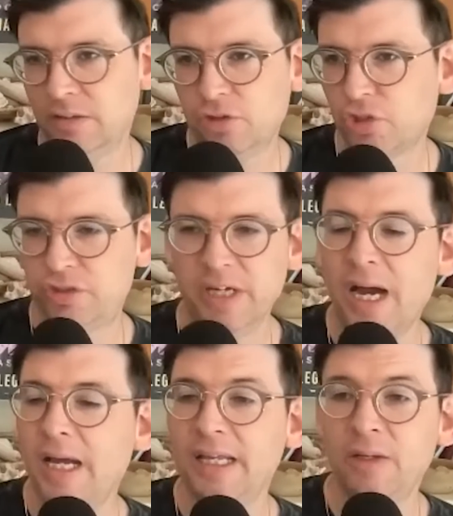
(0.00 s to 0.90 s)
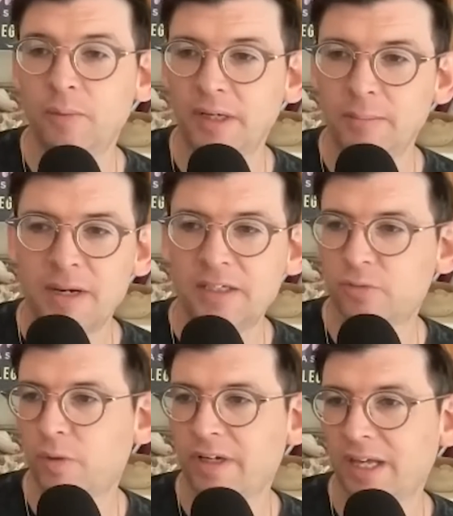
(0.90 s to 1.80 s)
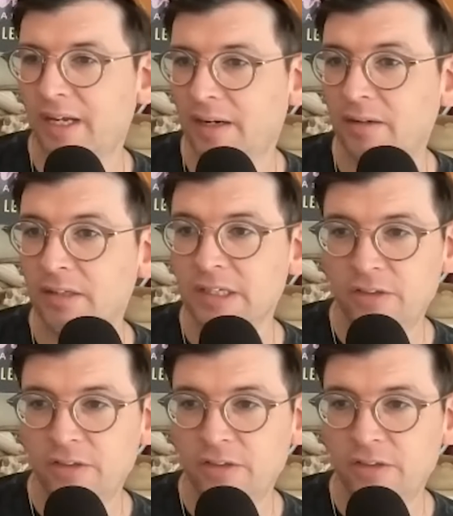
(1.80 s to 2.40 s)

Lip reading: You just die anyway. You might as well get out,